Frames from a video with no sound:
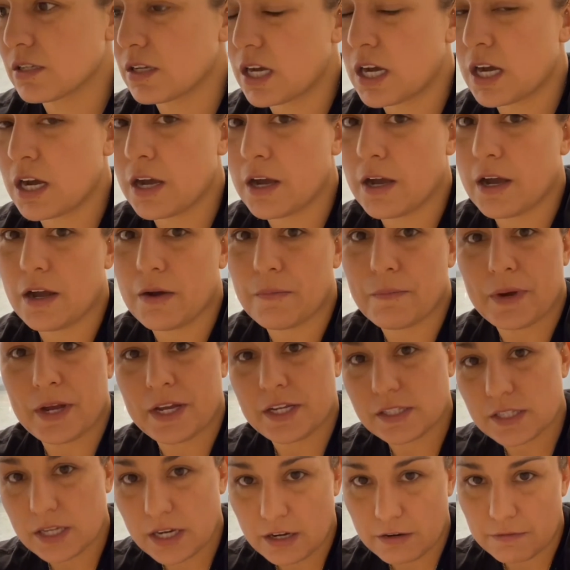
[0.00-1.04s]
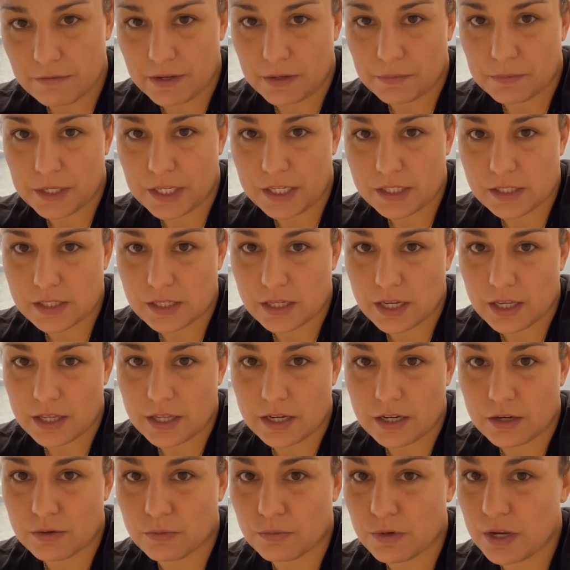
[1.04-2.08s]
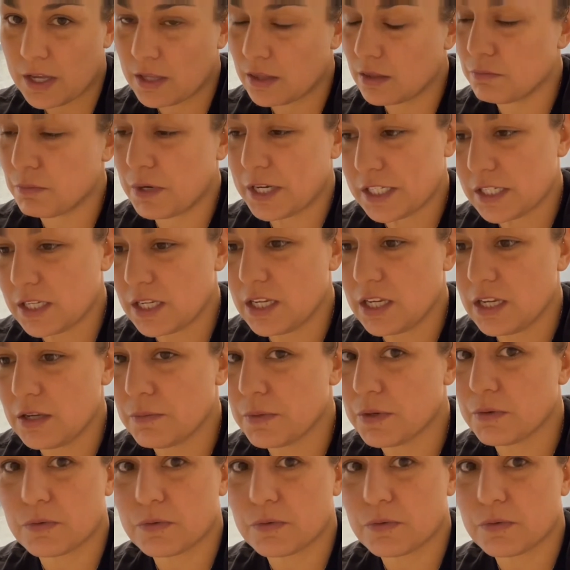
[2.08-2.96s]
my entire family gets together and my team,